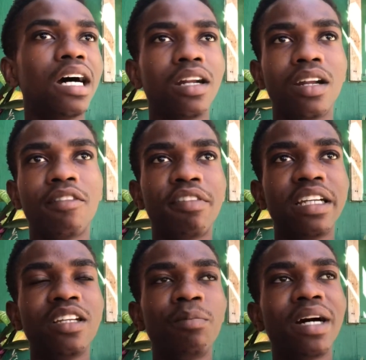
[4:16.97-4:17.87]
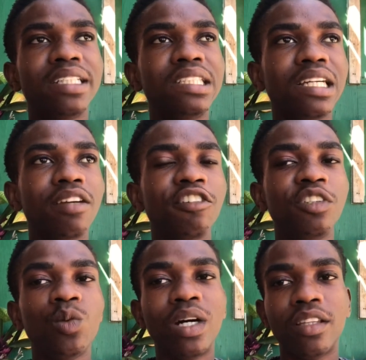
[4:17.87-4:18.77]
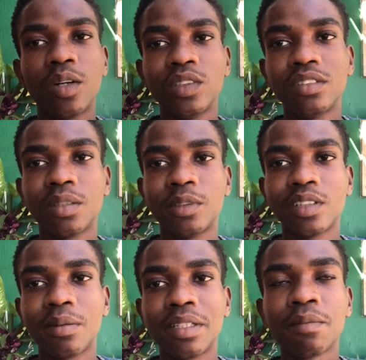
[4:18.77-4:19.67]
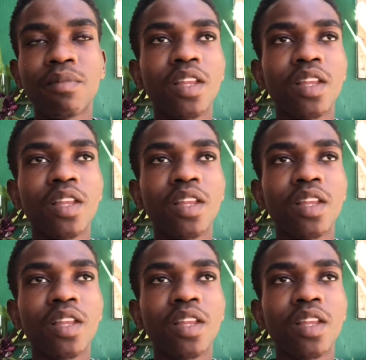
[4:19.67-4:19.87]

and I finally passed it and get to reach 1000 subscribers.